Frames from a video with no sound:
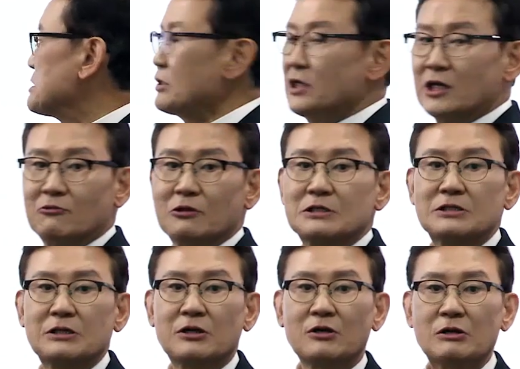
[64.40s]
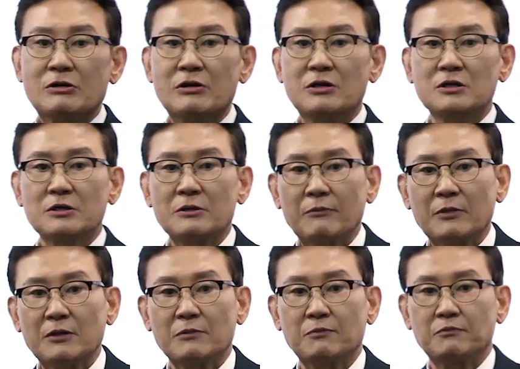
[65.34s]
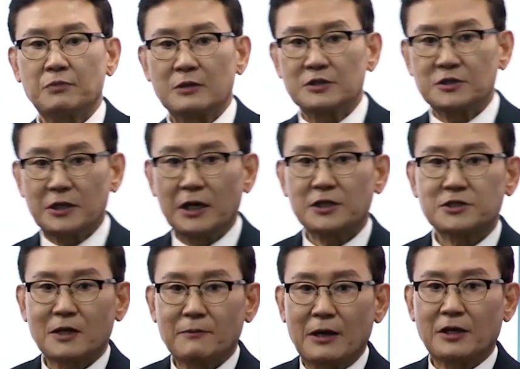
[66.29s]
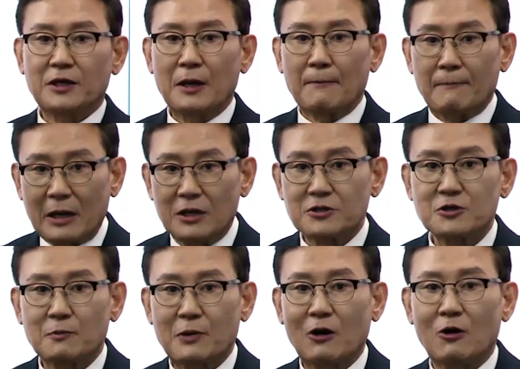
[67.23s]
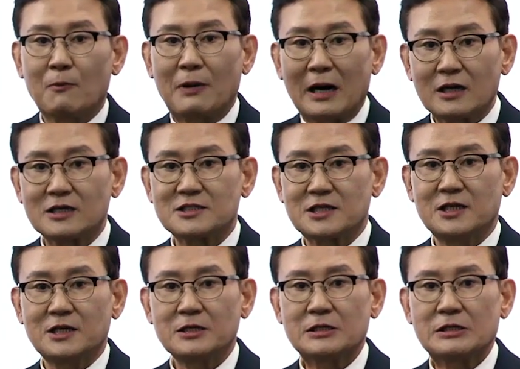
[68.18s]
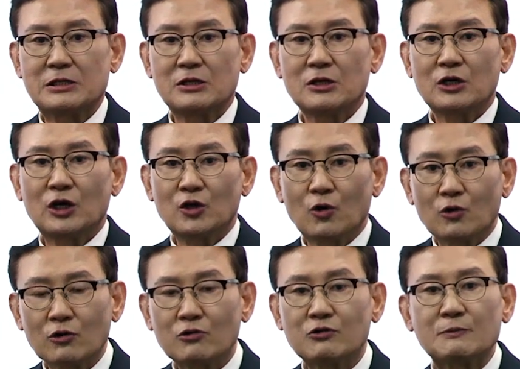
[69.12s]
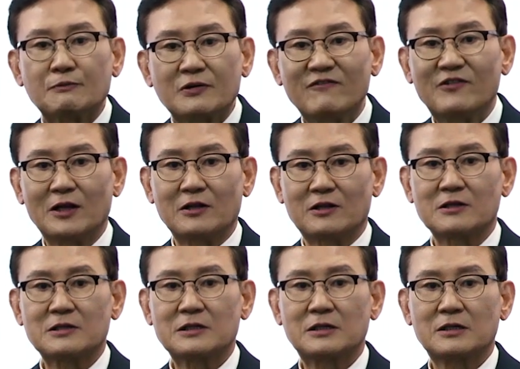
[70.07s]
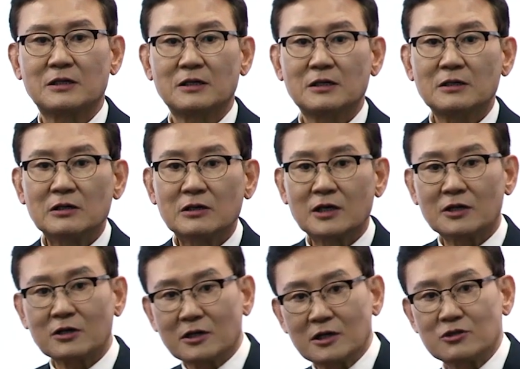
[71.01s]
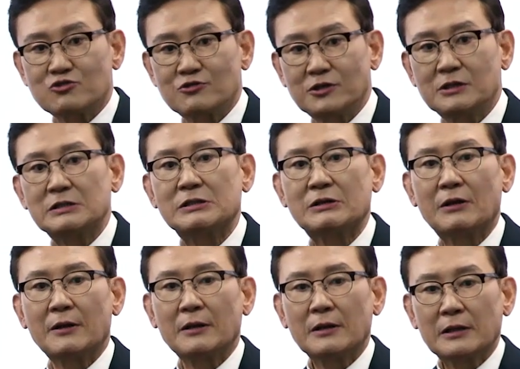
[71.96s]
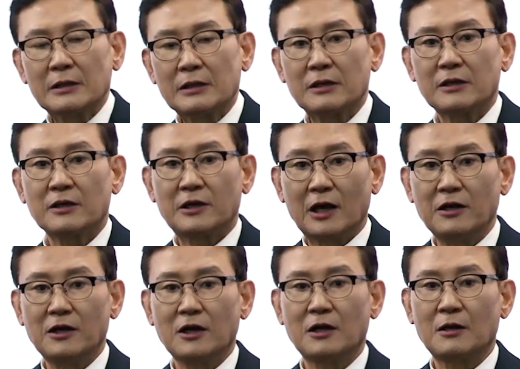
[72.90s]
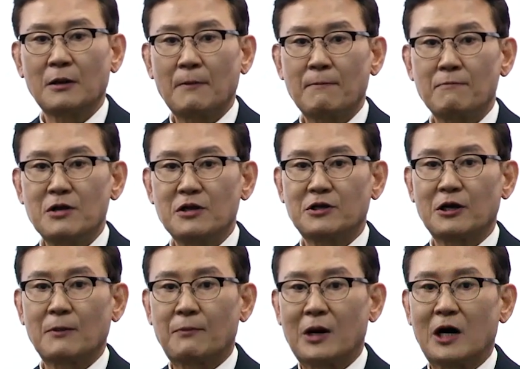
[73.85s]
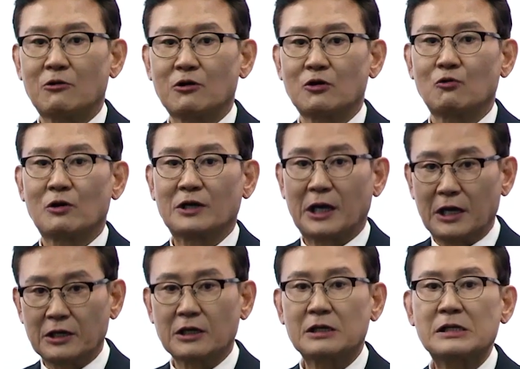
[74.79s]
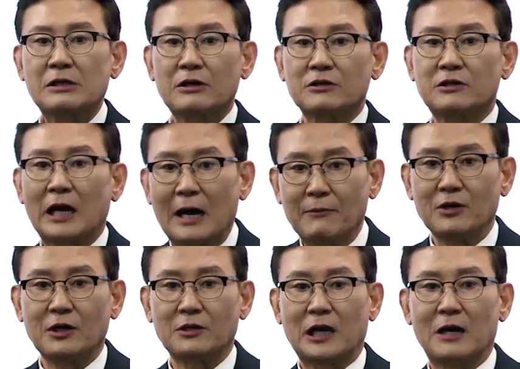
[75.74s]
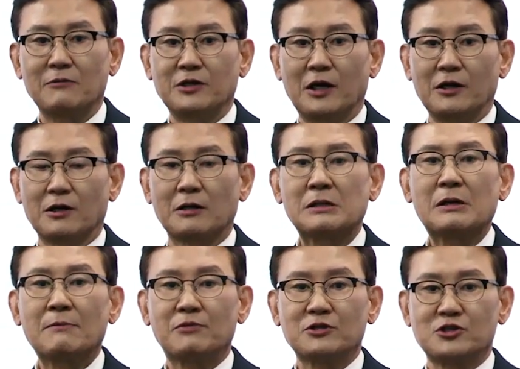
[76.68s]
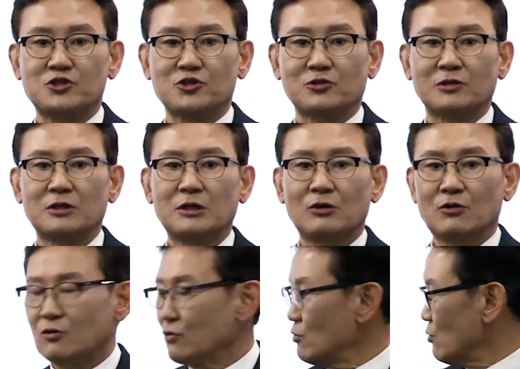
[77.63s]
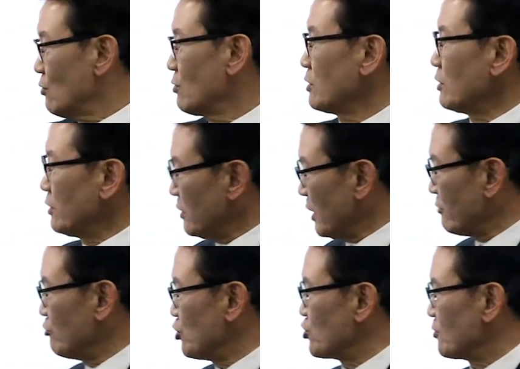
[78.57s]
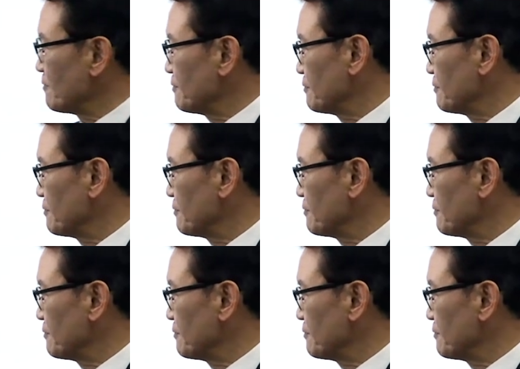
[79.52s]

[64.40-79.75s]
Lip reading: In other words, states are making balance of power policy in order to prevent another country gaining military power or gaining a dominating position in that region.